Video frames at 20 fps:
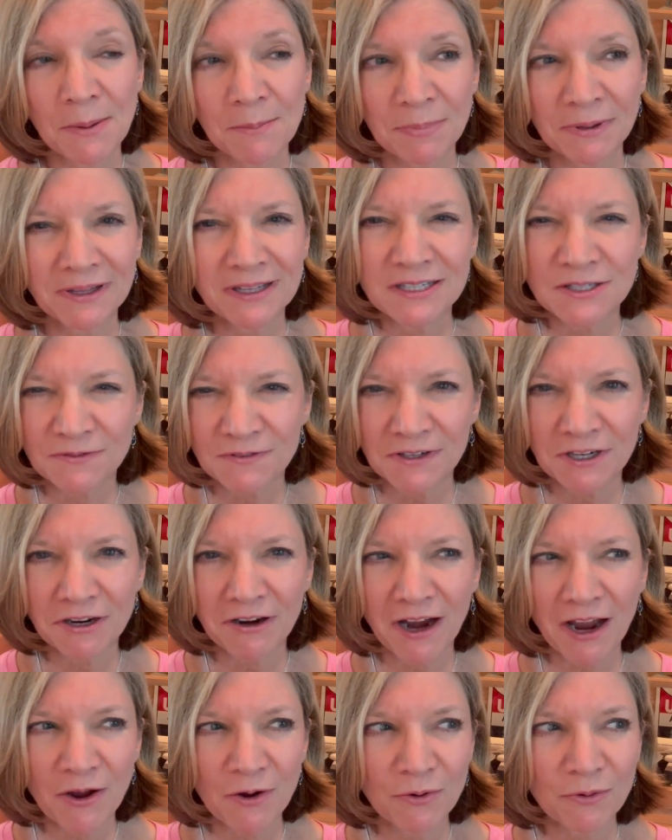but let's figure
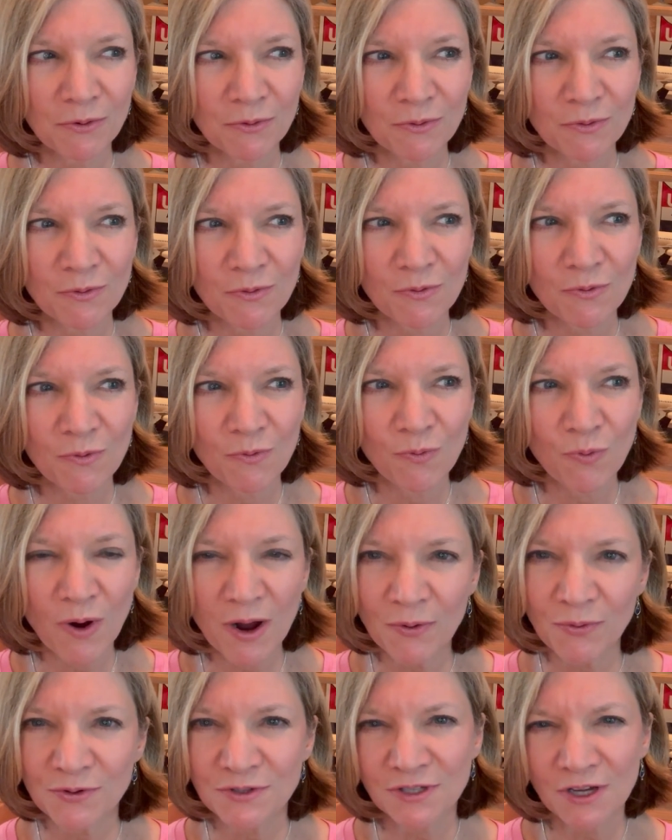out
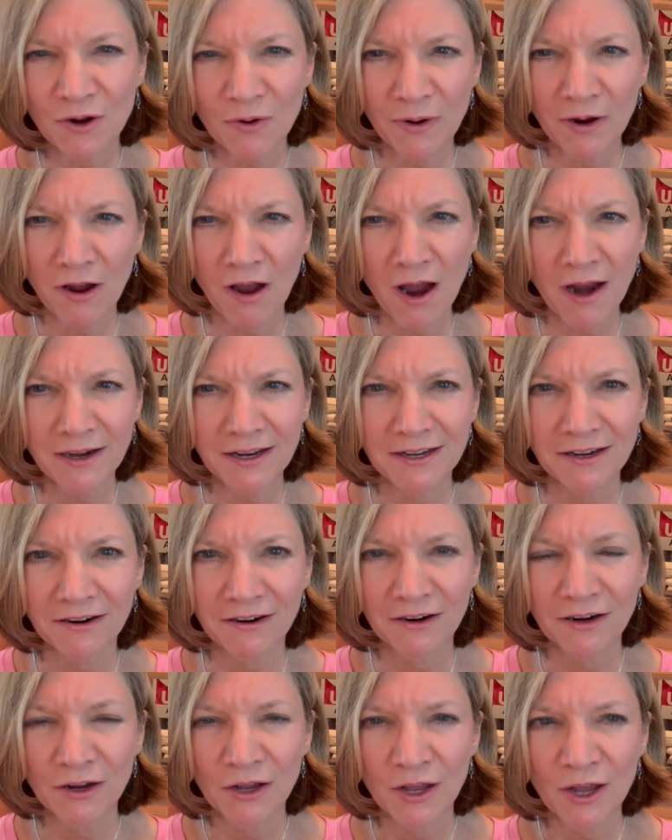what was going on
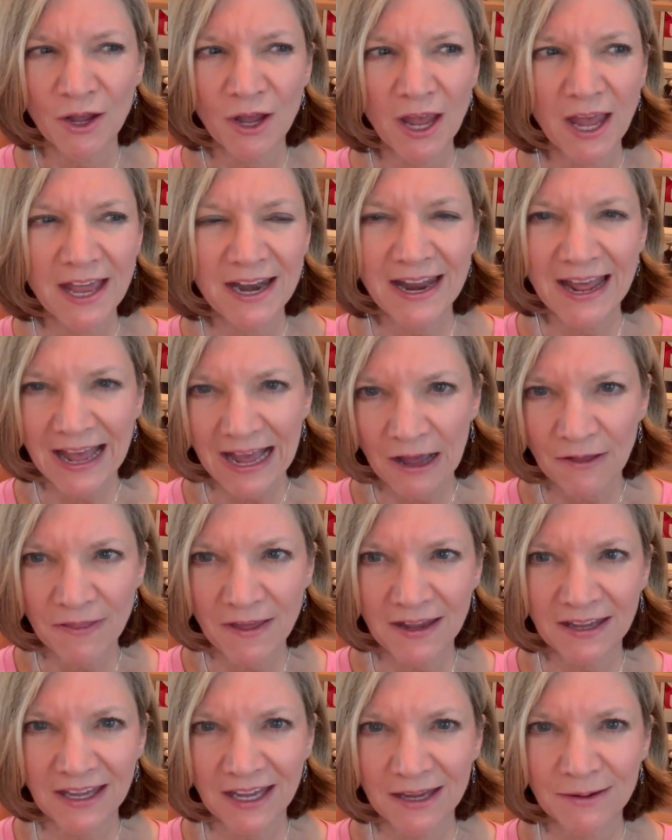here and how
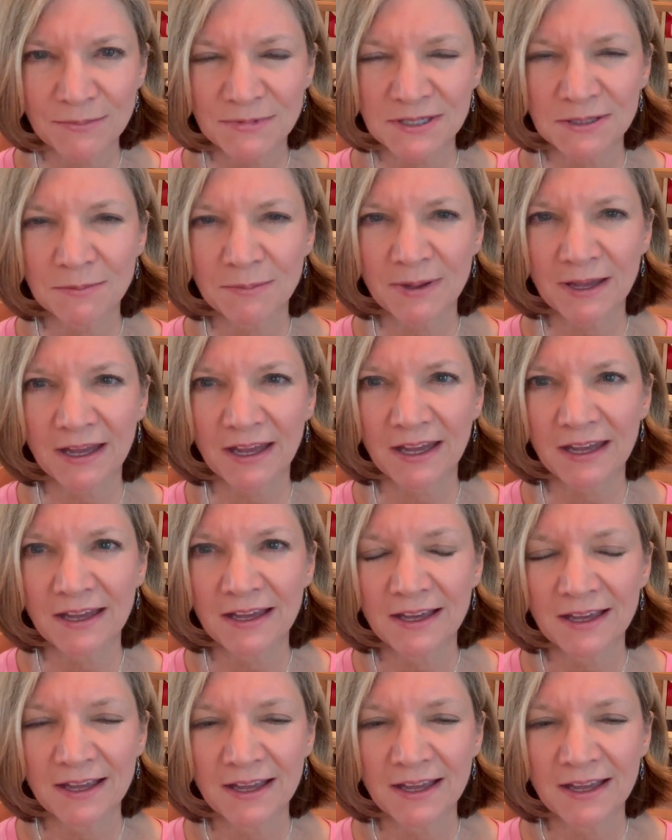that came to be.